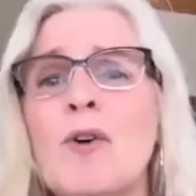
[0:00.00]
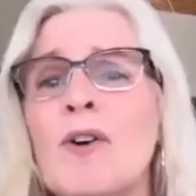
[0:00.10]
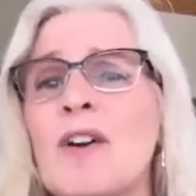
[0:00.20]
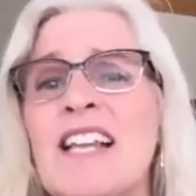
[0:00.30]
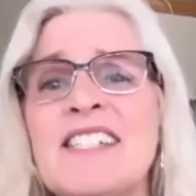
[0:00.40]

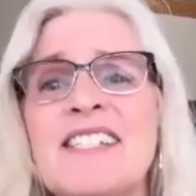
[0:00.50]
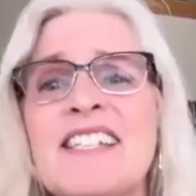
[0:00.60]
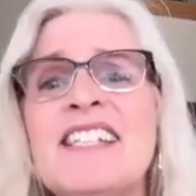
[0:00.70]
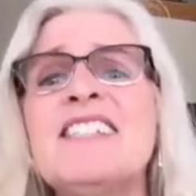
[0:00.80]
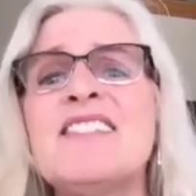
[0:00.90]
less
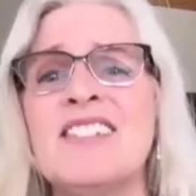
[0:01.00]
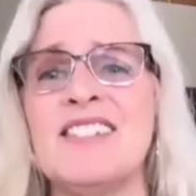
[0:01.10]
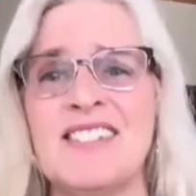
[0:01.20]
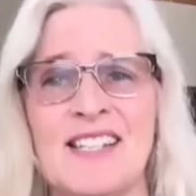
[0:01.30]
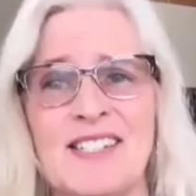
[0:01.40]

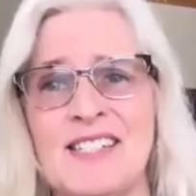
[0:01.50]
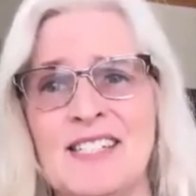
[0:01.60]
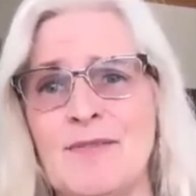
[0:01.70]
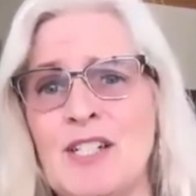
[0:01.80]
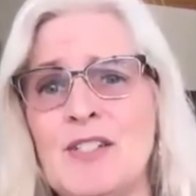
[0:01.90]
insulin
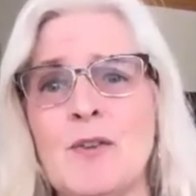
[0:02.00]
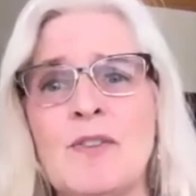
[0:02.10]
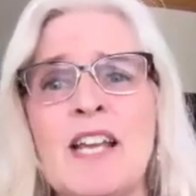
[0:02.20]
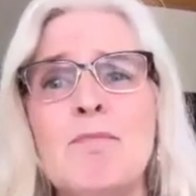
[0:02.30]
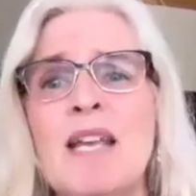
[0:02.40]
sensitivity. So
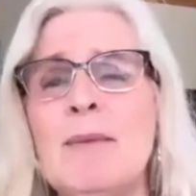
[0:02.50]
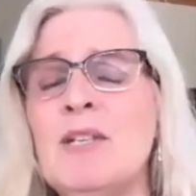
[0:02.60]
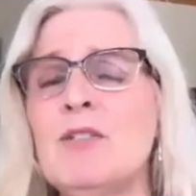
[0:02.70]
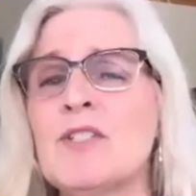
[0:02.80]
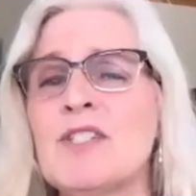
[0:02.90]
then
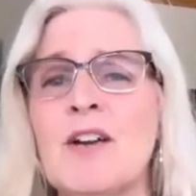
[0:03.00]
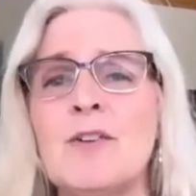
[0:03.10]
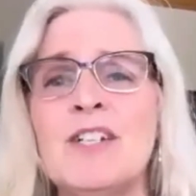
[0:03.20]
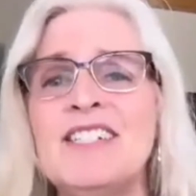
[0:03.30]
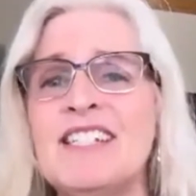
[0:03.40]
maybe you're
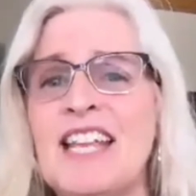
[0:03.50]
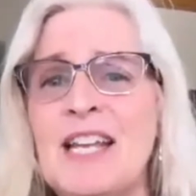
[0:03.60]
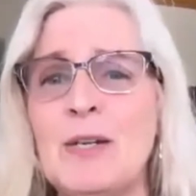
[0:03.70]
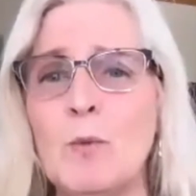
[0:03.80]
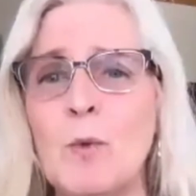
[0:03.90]
starting to
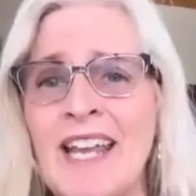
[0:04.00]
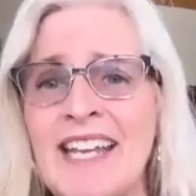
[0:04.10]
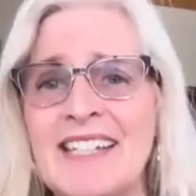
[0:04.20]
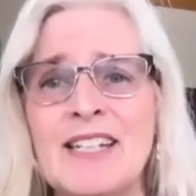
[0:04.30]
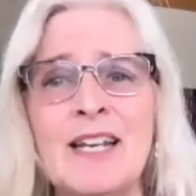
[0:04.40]
gain
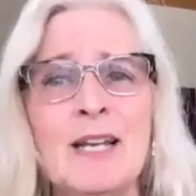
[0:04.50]
weight.